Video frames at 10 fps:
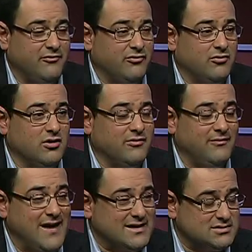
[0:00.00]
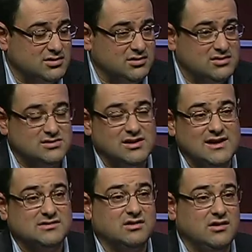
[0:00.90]
for fasting is
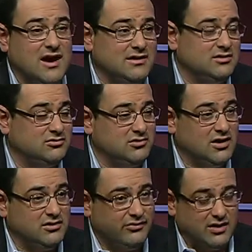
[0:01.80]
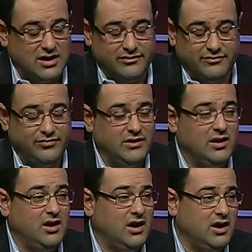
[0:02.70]
less than 90 to 95,
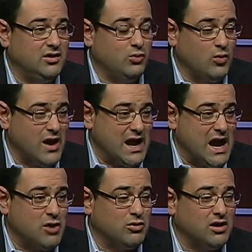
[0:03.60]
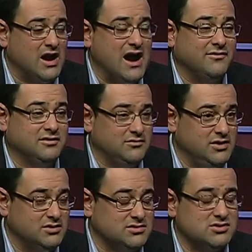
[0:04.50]
and 1 hour after
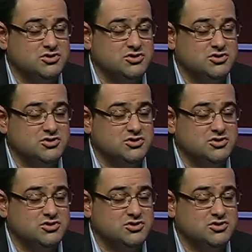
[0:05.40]
meals